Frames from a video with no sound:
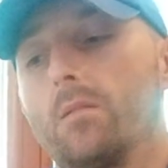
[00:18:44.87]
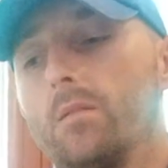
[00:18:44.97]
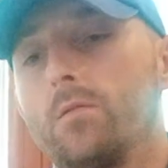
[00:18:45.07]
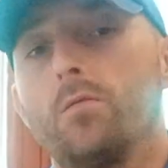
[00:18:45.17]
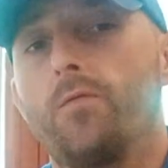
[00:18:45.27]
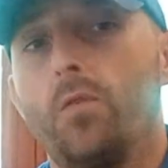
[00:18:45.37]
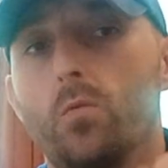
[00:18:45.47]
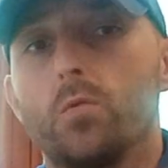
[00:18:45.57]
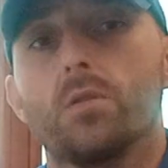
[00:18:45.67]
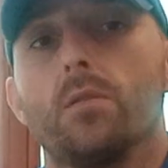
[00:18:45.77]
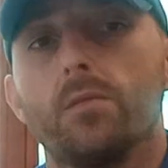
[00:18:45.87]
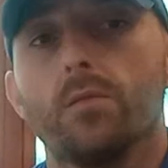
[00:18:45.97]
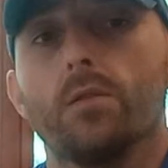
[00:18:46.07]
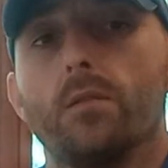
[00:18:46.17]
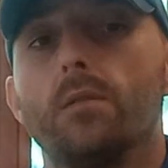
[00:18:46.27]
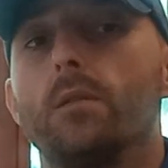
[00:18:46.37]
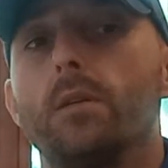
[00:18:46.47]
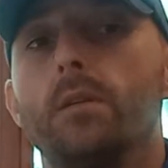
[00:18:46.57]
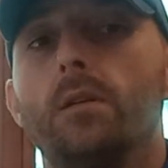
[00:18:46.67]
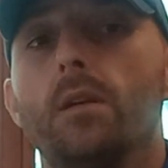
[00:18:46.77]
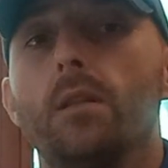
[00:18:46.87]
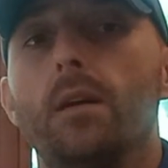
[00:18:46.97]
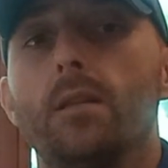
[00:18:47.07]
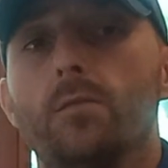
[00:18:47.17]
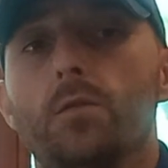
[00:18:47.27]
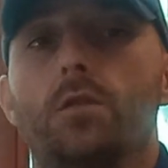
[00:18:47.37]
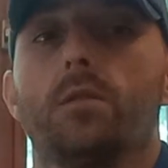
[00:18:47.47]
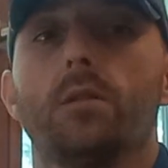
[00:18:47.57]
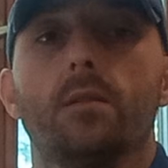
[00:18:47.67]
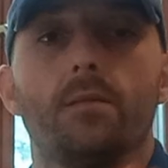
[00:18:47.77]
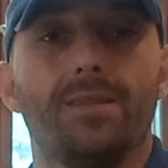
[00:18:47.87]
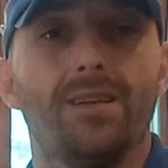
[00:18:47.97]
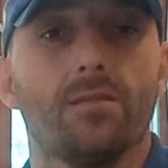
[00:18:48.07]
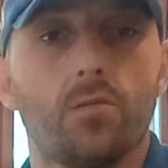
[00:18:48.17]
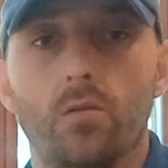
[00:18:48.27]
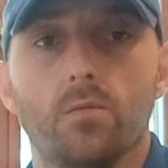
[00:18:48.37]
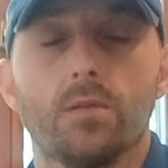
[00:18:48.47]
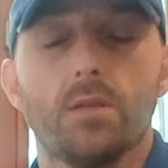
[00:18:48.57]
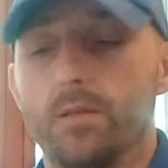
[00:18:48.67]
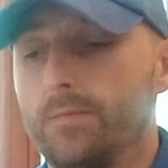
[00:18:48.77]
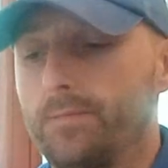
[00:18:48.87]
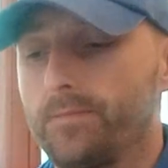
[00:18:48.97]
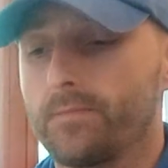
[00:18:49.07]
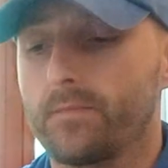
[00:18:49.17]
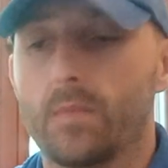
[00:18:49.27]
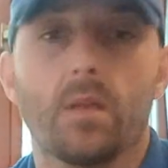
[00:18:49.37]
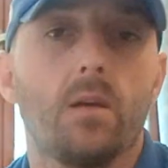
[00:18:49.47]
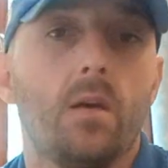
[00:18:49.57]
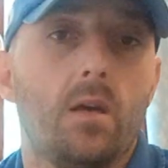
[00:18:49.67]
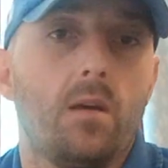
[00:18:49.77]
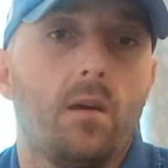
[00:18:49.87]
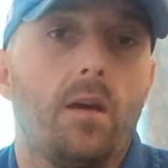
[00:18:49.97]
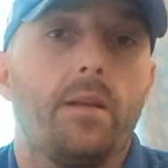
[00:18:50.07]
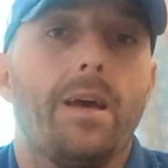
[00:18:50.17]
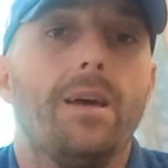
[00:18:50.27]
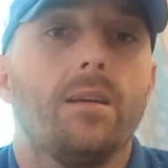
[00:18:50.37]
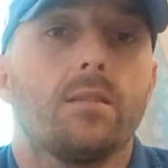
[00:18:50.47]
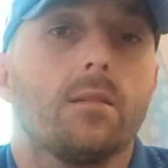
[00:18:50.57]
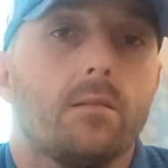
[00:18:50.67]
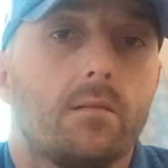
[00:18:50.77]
you focus on your inner light, which then grows and has